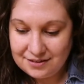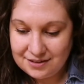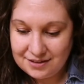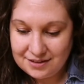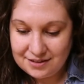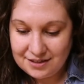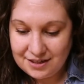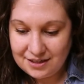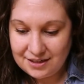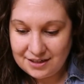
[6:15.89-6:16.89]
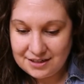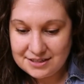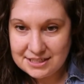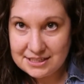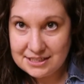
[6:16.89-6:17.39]
in a
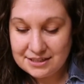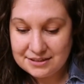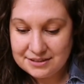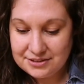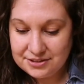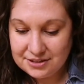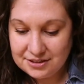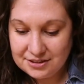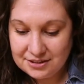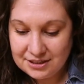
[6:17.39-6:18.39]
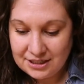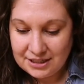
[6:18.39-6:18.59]
cylinder,